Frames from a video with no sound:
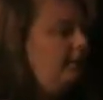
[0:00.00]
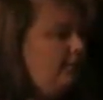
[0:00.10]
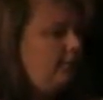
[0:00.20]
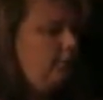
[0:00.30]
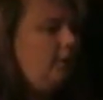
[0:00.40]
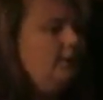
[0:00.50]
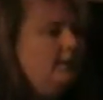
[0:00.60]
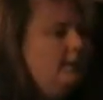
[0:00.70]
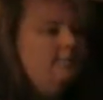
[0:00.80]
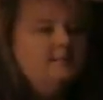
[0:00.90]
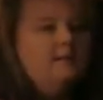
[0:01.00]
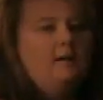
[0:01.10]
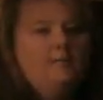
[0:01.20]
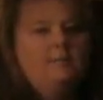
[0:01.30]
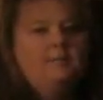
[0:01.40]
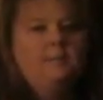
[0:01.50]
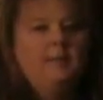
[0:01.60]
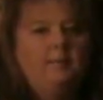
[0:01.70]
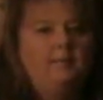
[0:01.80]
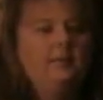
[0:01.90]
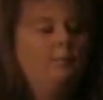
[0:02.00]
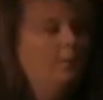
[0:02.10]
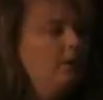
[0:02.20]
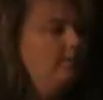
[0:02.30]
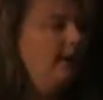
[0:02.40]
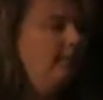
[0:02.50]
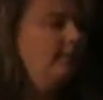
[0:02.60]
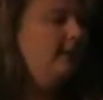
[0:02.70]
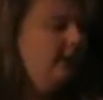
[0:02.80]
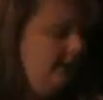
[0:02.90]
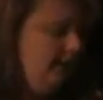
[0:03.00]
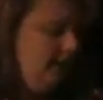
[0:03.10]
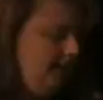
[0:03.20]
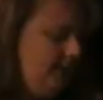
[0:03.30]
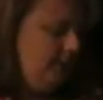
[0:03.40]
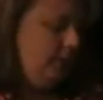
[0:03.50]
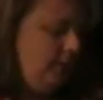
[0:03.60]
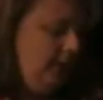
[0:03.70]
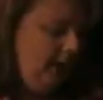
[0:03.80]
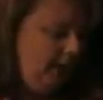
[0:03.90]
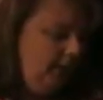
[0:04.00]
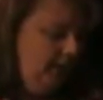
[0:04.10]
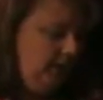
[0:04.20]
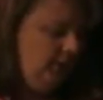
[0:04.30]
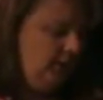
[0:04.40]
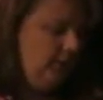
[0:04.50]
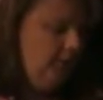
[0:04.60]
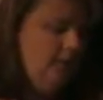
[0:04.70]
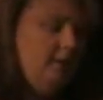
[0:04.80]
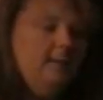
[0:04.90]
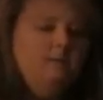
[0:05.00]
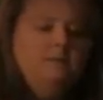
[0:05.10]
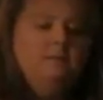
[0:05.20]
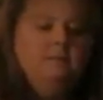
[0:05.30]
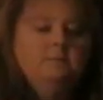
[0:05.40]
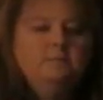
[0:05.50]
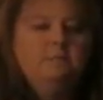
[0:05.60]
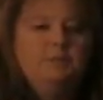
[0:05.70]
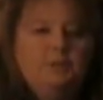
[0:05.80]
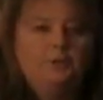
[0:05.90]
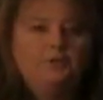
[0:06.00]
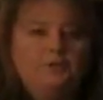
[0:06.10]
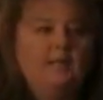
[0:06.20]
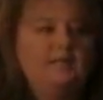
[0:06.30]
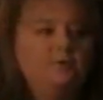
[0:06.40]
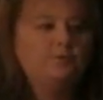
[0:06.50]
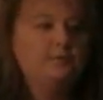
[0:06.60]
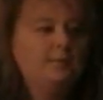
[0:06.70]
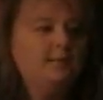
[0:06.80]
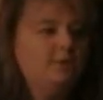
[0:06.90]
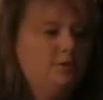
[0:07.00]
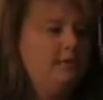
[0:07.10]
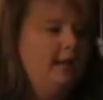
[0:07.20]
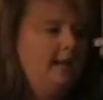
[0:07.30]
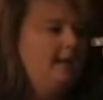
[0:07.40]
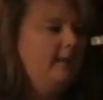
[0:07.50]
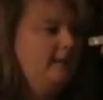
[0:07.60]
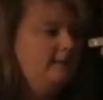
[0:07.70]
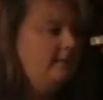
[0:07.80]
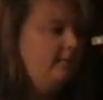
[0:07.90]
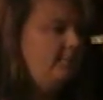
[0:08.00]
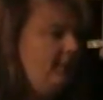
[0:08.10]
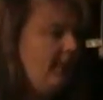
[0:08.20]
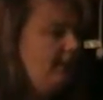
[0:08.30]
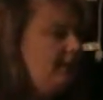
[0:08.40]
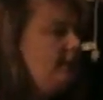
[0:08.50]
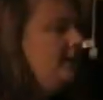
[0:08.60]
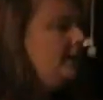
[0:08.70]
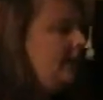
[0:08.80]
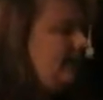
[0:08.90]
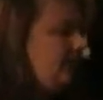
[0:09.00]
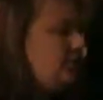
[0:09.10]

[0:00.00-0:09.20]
for one lump sum and to be able to make one payment. This will help you reduce the interest that you pay. Instead of paying each